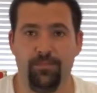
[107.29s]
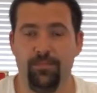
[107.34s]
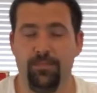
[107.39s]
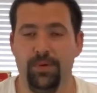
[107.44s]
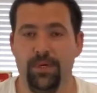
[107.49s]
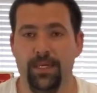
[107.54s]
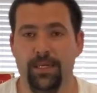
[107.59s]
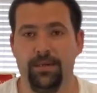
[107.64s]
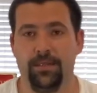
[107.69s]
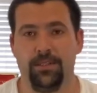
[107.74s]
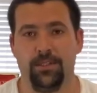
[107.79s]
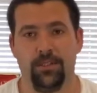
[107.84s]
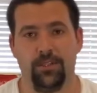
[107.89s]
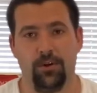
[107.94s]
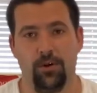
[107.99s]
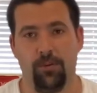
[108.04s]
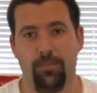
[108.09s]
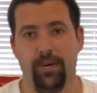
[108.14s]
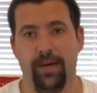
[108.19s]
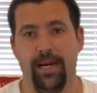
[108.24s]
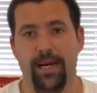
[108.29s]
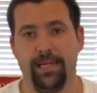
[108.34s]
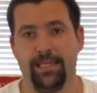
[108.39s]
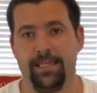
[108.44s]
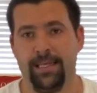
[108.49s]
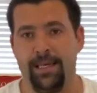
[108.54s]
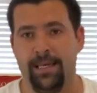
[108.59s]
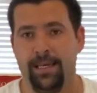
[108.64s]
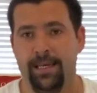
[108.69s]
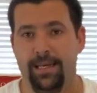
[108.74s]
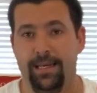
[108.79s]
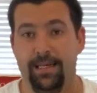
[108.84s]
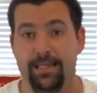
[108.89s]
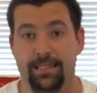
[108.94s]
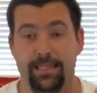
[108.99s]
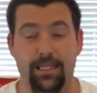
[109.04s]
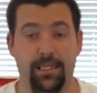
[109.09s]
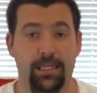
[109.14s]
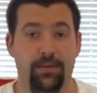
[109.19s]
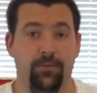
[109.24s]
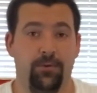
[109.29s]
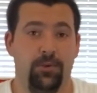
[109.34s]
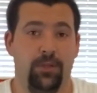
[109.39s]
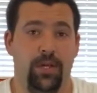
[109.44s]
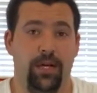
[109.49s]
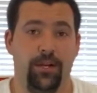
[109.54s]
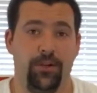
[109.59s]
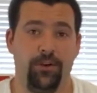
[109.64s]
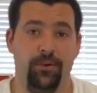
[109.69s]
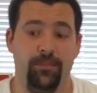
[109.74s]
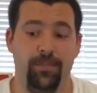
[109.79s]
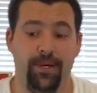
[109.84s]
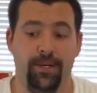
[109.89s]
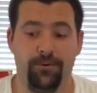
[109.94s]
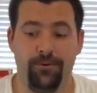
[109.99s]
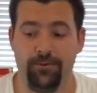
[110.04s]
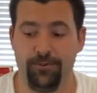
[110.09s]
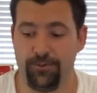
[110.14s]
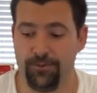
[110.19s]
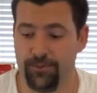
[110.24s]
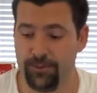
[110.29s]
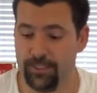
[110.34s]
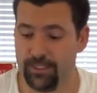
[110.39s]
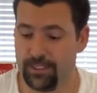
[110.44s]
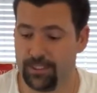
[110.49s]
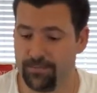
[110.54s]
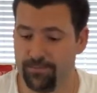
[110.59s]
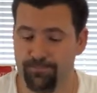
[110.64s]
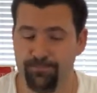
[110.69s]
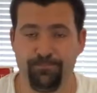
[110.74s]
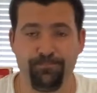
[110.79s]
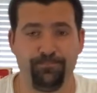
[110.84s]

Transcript: but star packed, and it's going to give you a lot of good micronutrients.